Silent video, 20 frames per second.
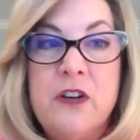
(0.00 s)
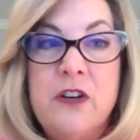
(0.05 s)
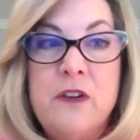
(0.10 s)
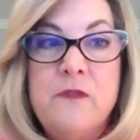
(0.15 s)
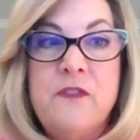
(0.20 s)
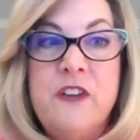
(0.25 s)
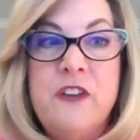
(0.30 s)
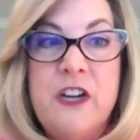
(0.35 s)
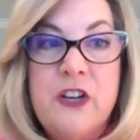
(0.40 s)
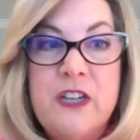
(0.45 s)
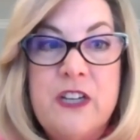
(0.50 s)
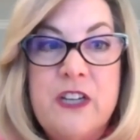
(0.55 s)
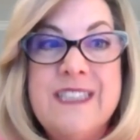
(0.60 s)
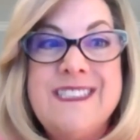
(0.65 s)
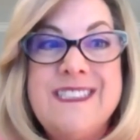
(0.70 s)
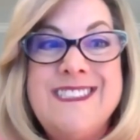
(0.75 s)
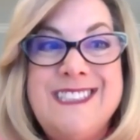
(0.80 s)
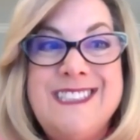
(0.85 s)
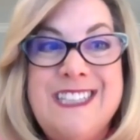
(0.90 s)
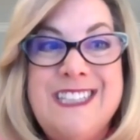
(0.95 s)

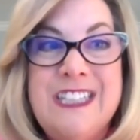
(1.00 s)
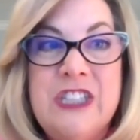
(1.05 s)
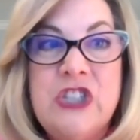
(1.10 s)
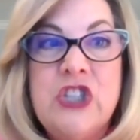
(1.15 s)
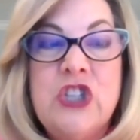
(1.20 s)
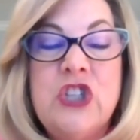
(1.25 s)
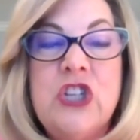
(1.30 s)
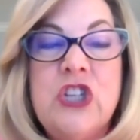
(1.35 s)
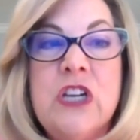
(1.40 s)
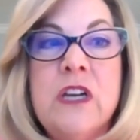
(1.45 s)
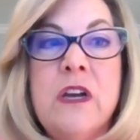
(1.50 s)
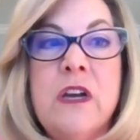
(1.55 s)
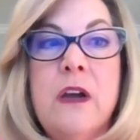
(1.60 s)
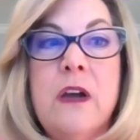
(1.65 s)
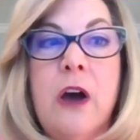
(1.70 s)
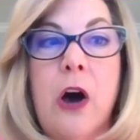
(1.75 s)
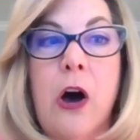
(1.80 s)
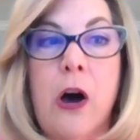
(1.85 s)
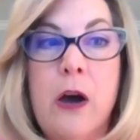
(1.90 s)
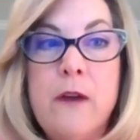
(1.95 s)
various tiered
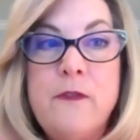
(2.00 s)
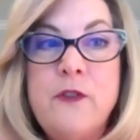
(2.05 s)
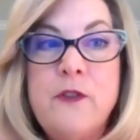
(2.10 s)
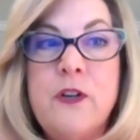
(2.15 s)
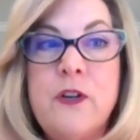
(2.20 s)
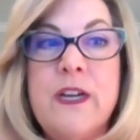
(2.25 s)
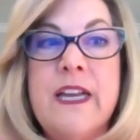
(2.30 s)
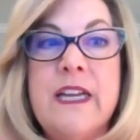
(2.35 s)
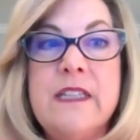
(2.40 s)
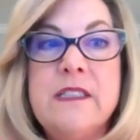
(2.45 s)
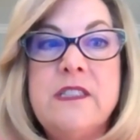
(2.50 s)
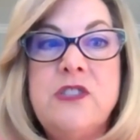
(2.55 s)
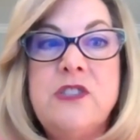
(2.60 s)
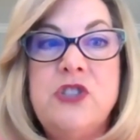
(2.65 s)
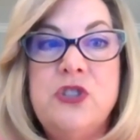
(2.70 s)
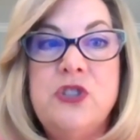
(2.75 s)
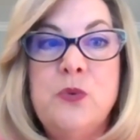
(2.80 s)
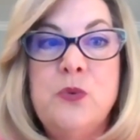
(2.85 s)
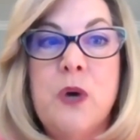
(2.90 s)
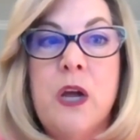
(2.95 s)
offerings
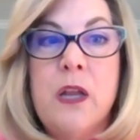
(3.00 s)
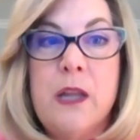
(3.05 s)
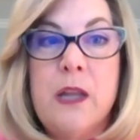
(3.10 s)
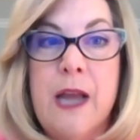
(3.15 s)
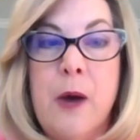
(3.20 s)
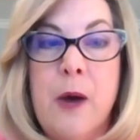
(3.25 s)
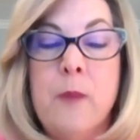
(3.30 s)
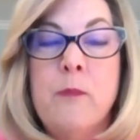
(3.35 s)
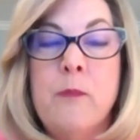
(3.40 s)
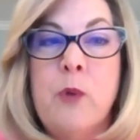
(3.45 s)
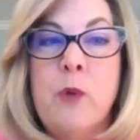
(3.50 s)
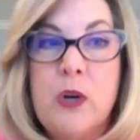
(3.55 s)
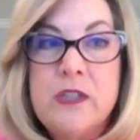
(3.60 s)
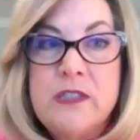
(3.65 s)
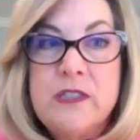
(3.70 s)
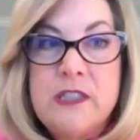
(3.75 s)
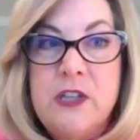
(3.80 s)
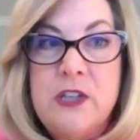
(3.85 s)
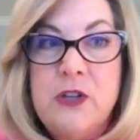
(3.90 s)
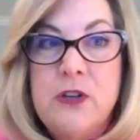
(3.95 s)
do allow more
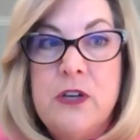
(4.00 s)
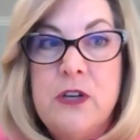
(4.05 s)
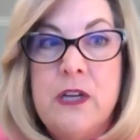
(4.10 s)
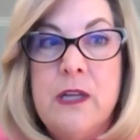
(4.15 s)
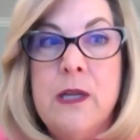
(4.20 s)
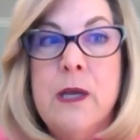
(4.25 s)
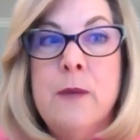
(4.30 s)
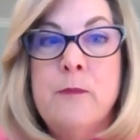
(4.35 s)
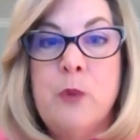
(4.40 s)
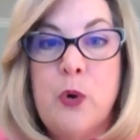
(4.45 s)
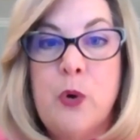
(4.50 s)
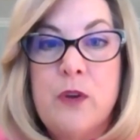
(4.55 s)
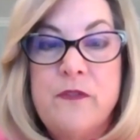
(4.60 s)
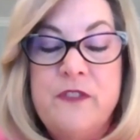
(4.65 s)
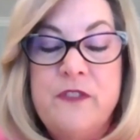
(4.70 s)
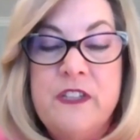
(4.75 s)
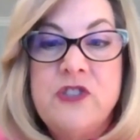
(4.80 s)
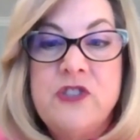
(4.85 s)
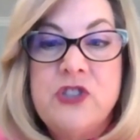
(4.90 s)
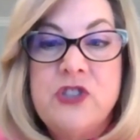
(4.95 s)
security and more
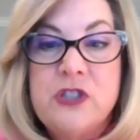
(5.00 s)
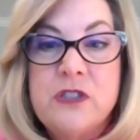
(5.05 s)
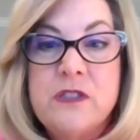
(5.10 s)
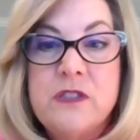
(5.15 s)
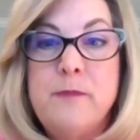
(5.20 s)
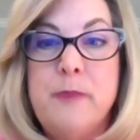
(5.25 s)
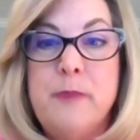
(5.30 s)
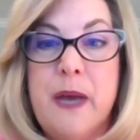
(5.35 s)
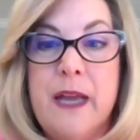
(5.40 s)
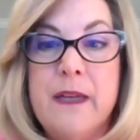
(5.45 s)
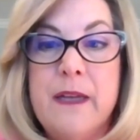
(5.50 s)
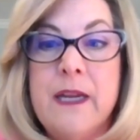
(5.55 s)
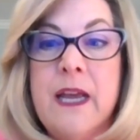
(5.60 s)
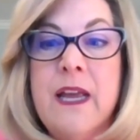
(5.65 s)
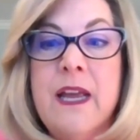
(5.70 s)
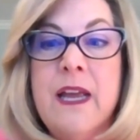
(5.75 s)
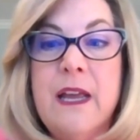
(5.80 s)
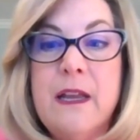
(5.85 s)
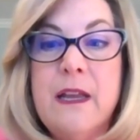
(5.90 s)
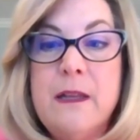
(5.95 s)
features. But
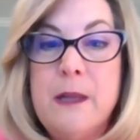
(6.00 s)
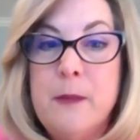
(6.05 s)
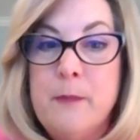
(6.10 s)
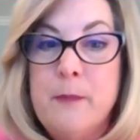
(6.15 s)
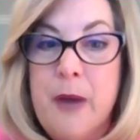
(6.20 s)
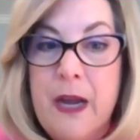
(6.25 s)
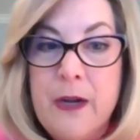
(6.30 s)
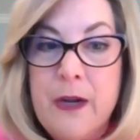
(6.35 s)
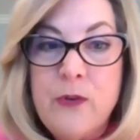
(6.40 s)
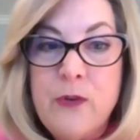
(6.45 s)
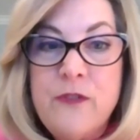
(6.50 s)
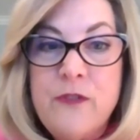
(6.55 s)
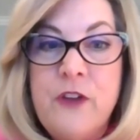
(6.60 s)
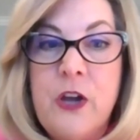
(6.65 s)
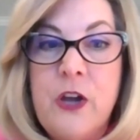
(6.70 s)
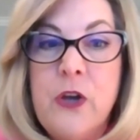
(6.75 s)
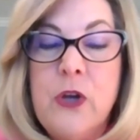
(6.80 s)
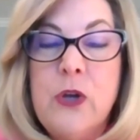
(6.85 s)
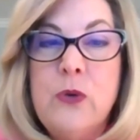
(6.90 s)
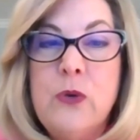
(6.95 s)
the
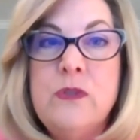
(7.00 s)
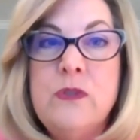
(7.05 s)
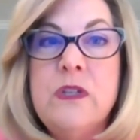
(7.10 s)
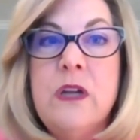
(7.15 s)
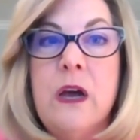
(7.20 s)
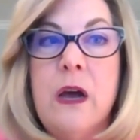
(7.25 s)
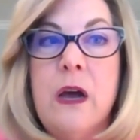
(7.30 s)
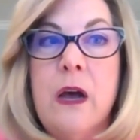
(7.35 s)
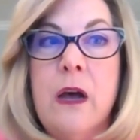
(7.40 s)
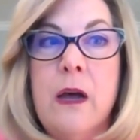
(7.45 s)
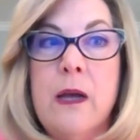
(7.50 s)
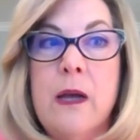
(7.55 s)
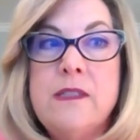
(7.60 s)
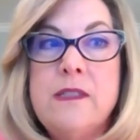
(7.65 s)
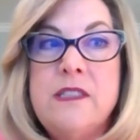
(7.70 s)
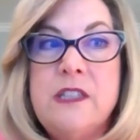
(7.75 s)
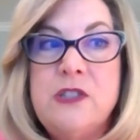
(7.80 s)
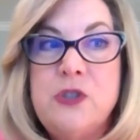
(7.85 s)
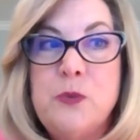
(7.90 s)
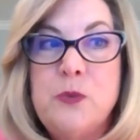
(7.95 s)
microphone
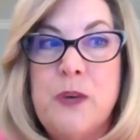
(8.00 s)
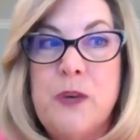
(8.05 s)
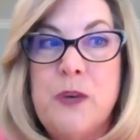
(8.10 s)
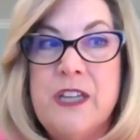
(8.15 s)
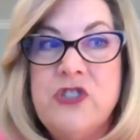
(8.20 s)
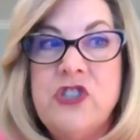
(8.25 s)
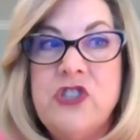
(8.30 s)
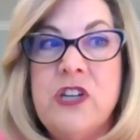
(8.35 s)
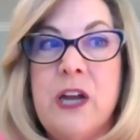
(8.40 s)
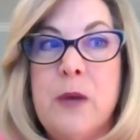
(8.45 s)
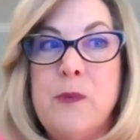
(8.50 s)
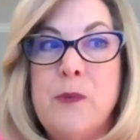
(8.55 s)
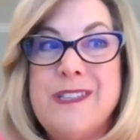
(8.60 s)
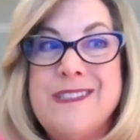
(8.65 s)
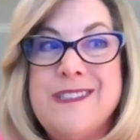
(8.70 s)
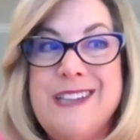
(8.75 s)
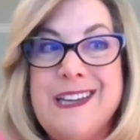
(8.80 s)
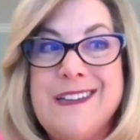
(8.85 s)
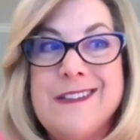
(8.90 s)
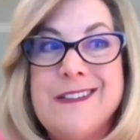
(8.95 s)
situation, I would
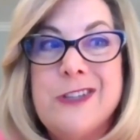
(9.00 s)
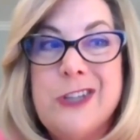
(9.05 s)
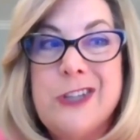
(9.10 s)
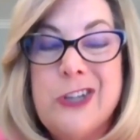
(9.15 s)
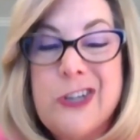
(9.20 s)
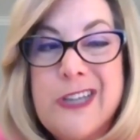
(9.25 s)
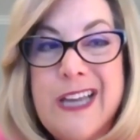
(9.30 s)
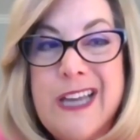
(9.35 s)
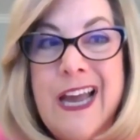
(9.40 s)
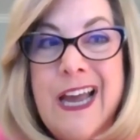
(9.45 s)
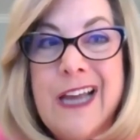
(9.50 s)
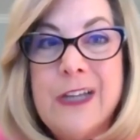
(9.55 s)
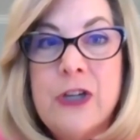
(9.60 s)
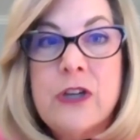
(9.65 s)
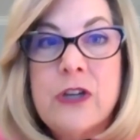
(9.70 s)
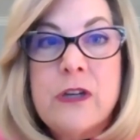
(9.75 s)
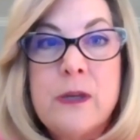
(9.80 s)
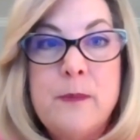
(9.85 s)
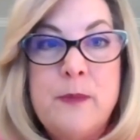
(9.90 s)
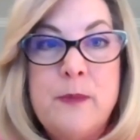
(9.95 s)
take a look at your
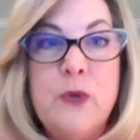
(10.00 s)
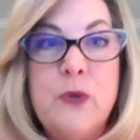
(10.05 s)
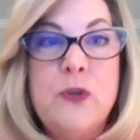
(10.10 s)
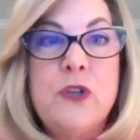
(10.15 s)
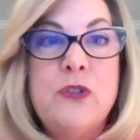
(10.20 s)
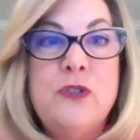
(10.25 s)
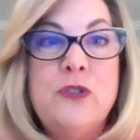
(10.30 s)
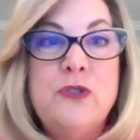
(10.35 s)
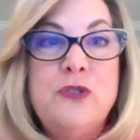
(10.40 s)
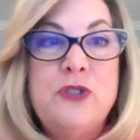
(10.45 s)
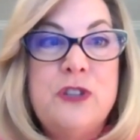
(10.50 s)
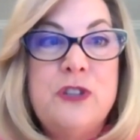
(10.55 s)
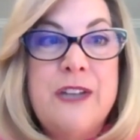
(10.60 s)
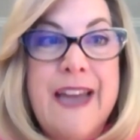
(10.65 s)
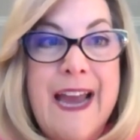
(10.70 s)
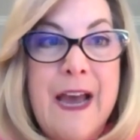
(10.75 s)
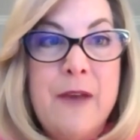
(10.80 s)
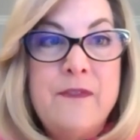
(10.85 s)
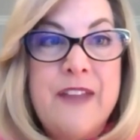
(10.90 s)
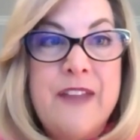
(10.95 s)
computer. You should
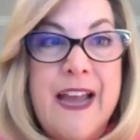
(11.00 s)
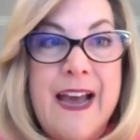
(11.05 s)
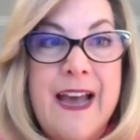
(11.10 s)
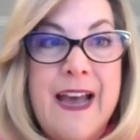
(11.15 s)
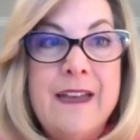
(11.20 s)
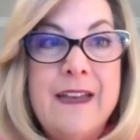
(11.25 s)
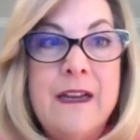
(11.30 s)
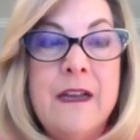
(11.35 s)
have that,